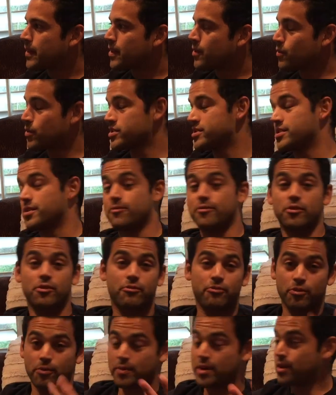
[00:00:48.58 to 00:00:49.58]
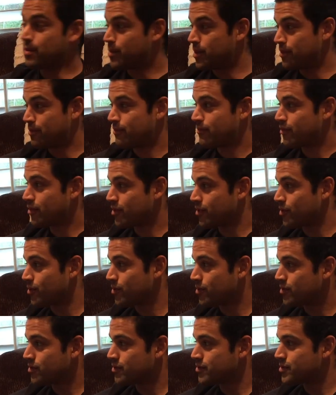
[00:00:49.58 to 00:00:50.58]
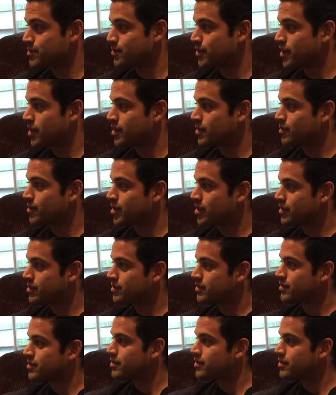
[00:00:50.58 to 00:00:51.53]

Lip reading: It wasn't difficult for me, but for the crew, it was probably weird.